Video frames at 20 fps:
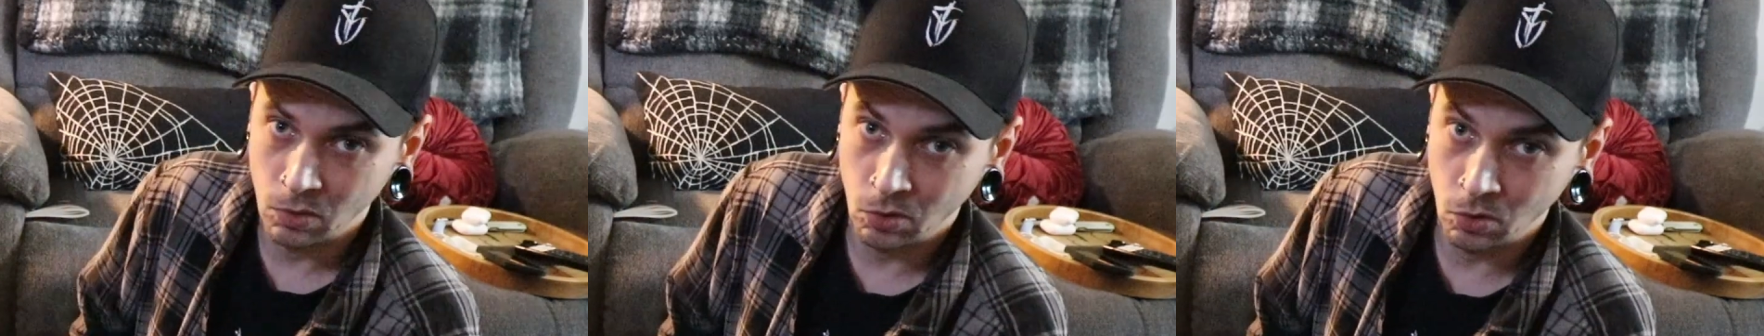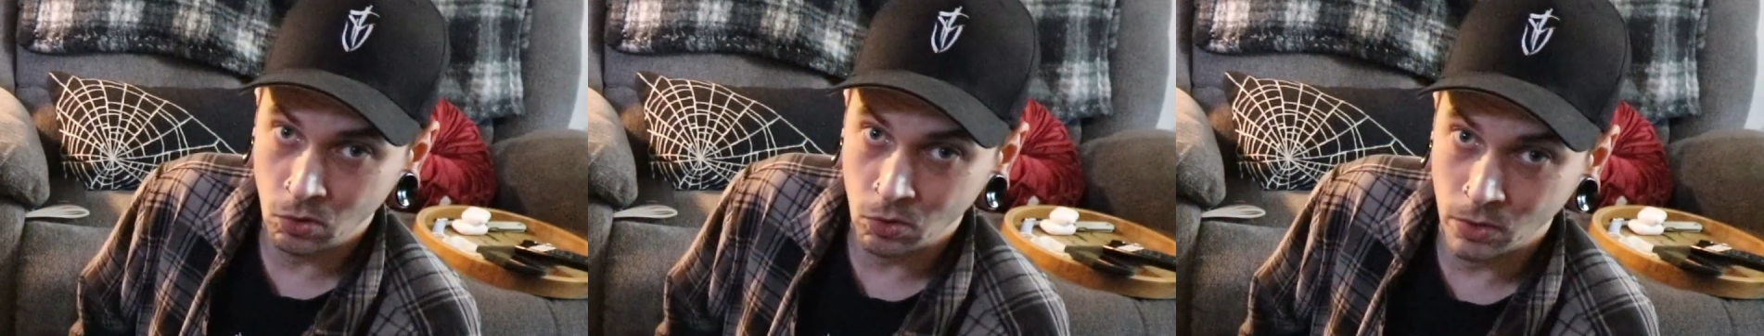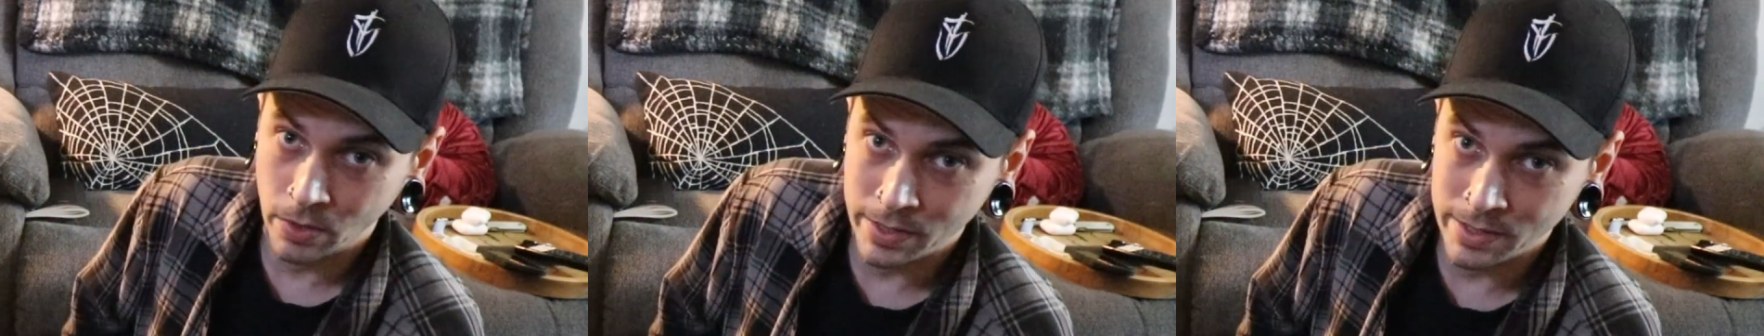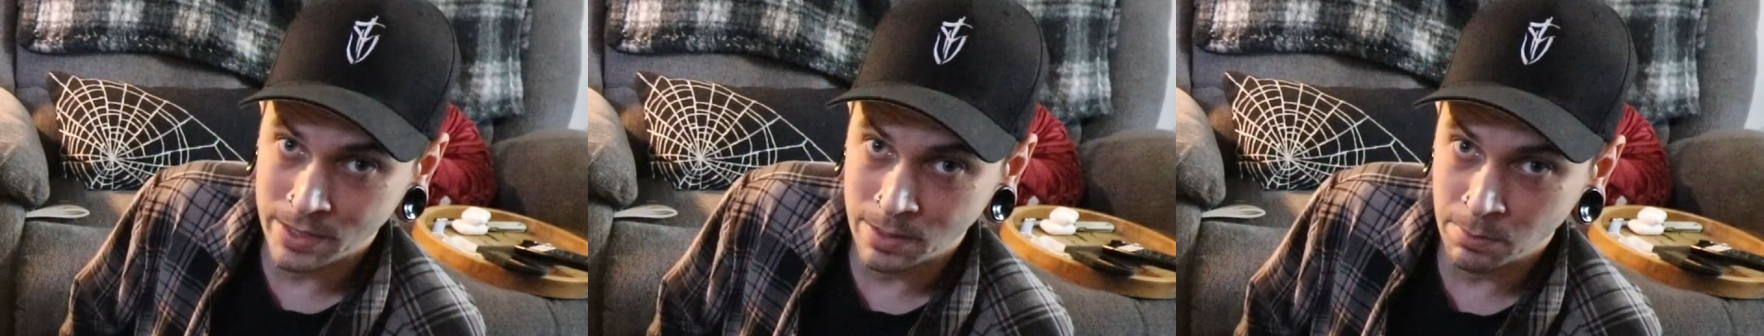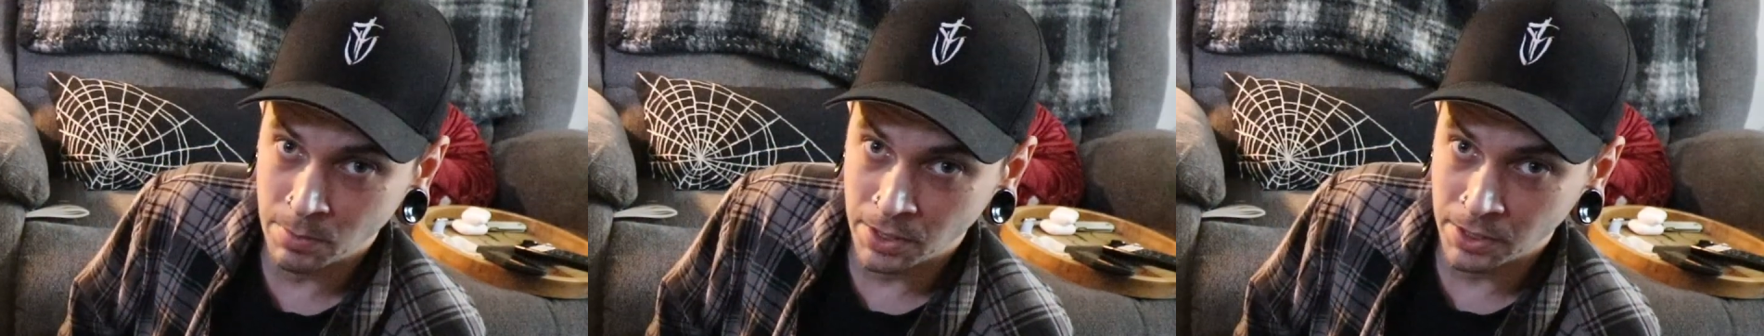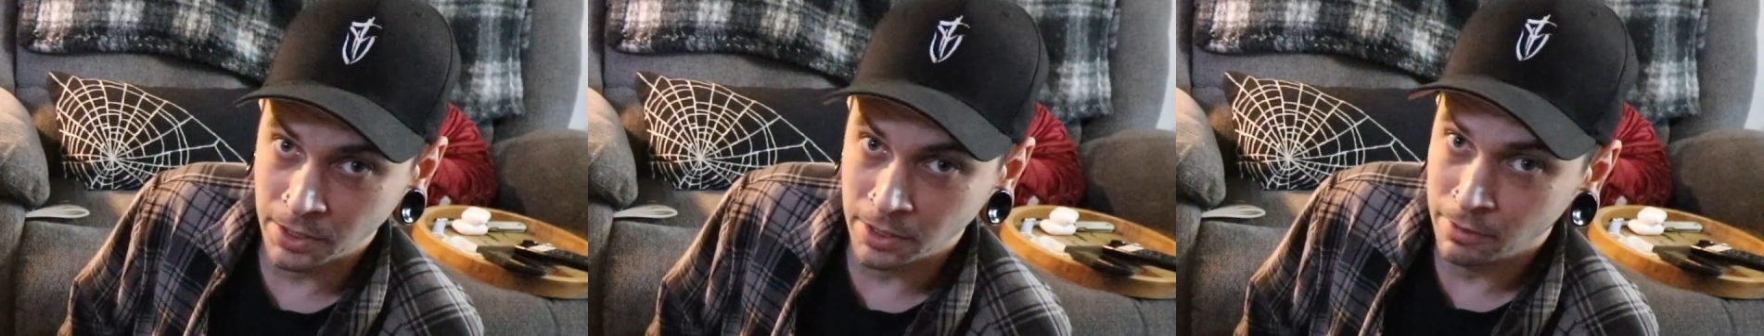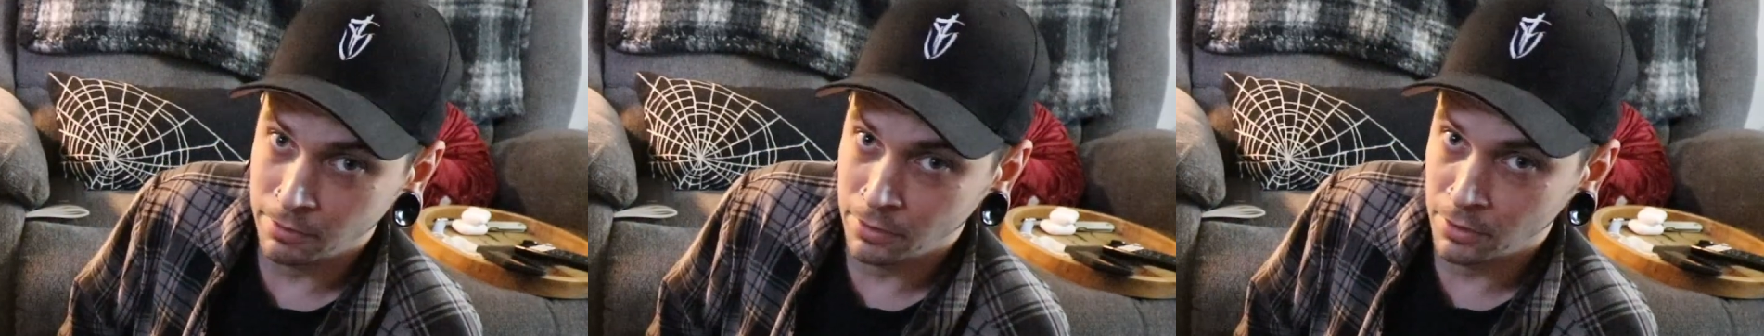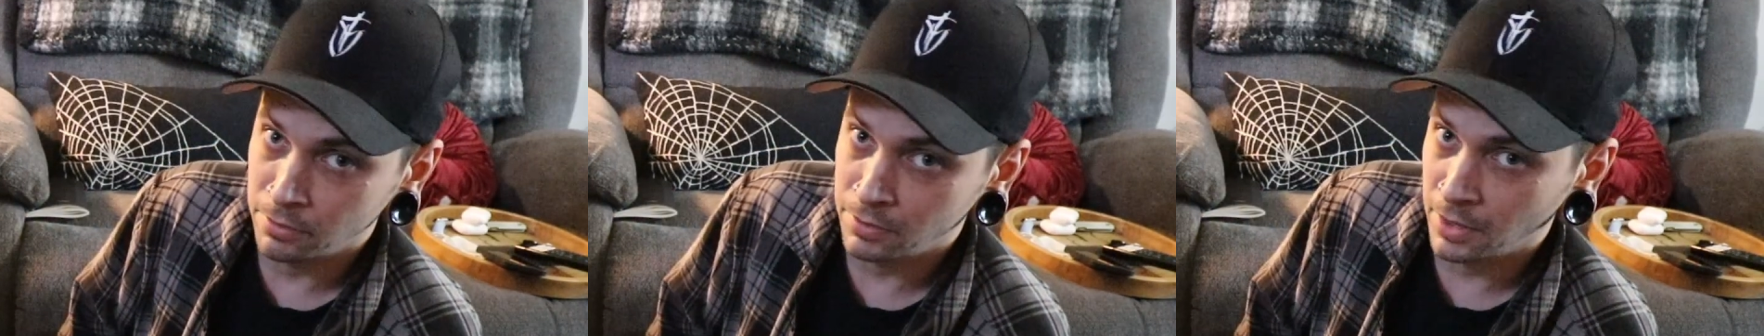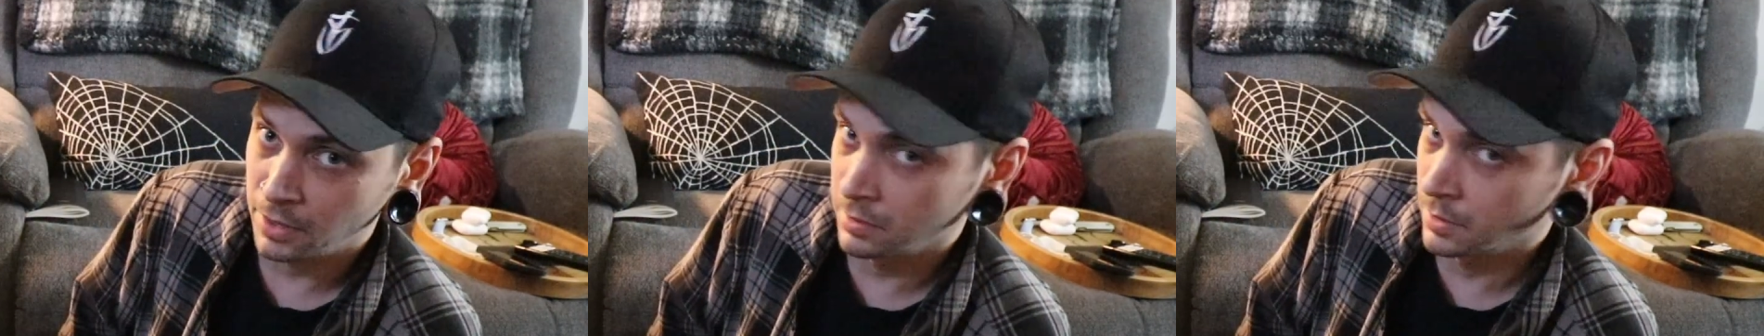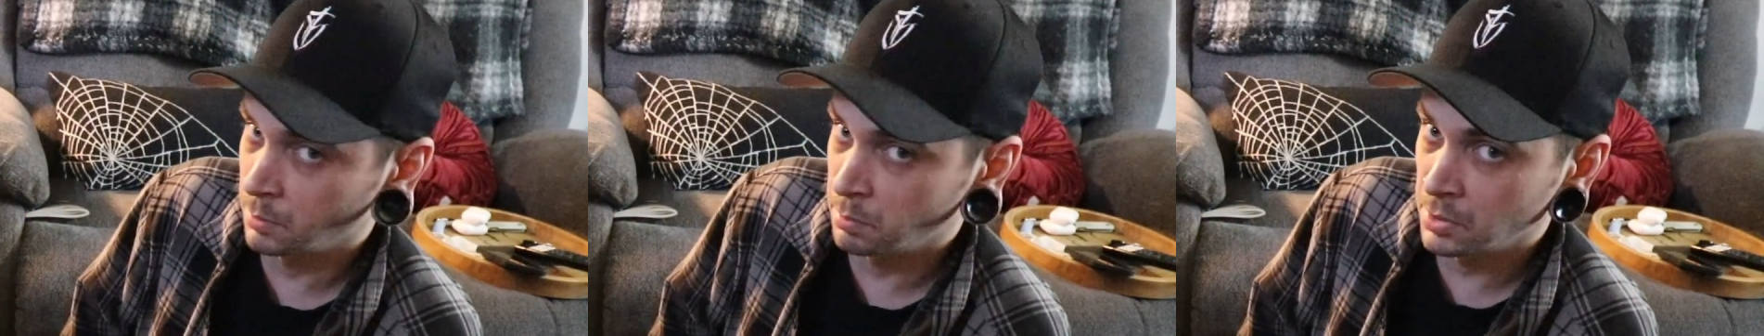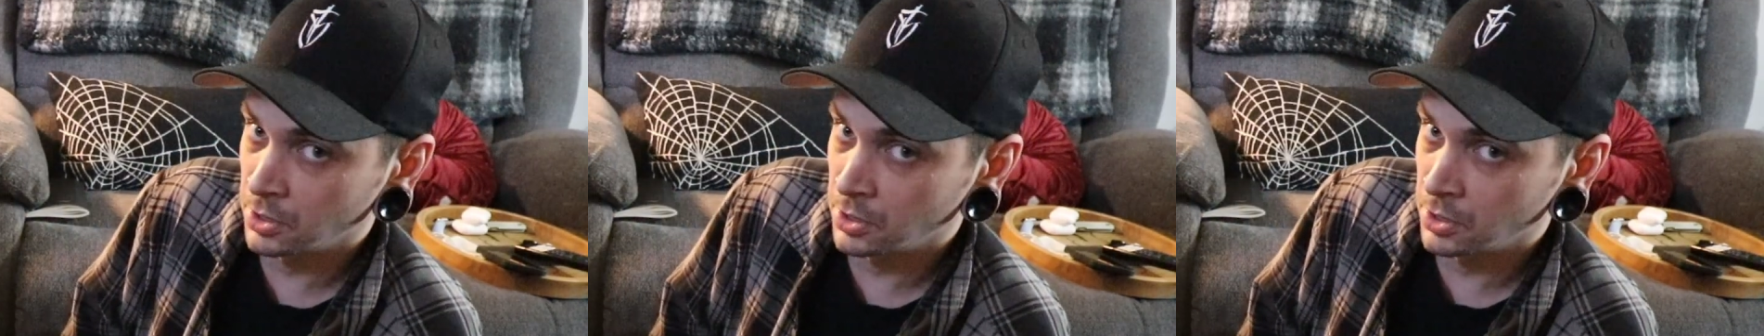crazy money if you've never